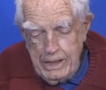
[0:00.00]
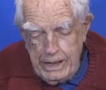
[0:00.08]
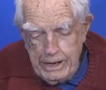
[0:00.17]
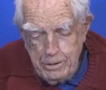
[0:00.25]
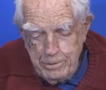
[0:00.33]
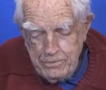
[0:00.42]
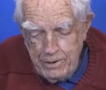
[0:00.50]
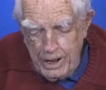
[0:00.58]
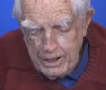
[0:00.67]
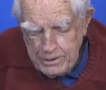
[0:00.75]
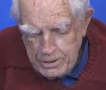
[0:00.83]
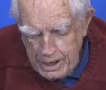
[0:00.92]
I know my
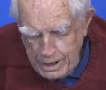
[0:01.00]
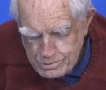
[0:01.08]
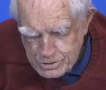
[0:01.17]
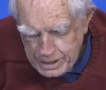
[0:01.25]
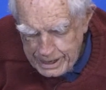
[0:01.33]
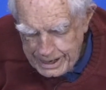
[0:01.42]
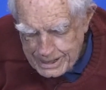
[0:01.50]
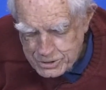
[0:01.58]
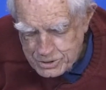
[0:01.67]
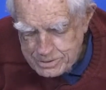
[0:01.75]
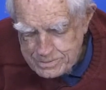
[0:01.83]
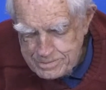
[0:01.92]
father in law was
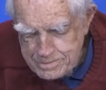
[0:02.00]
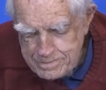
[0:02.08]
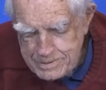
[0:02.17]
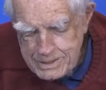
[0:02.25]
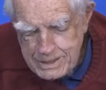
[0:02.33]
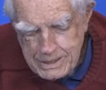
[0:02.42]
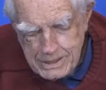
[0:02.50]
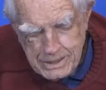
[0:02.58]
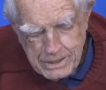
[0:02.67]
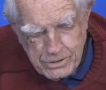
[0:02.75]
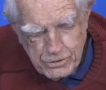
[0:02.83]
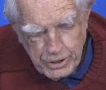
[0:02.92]
gassed.
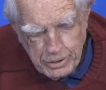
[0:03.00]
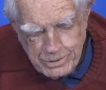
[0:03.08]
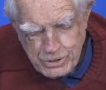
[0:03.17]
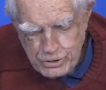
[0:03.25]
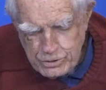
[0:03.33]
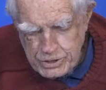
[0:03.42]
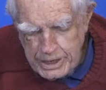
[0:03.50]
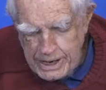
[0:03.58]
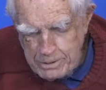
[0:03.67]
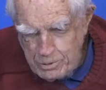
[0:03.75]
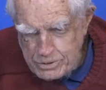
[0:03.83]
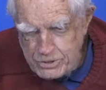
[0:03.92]
The Germans used
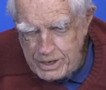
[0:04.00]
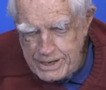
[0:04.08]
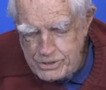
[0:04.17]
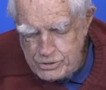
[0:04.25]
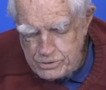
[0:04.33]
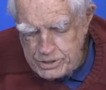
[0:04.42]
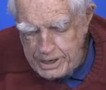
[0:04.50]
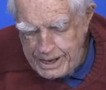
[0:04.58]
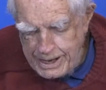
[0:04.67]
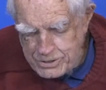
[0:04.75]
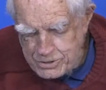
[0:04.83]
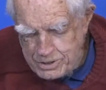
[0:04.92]
gas, both sides used
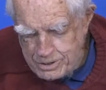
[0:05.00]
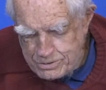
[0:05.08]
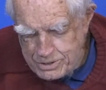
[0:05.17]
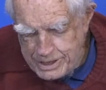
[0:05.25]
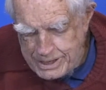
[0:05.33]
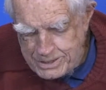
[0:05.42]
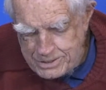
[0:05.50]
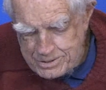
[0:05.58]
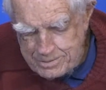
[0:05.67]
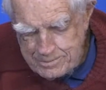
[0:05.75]
gas in those days.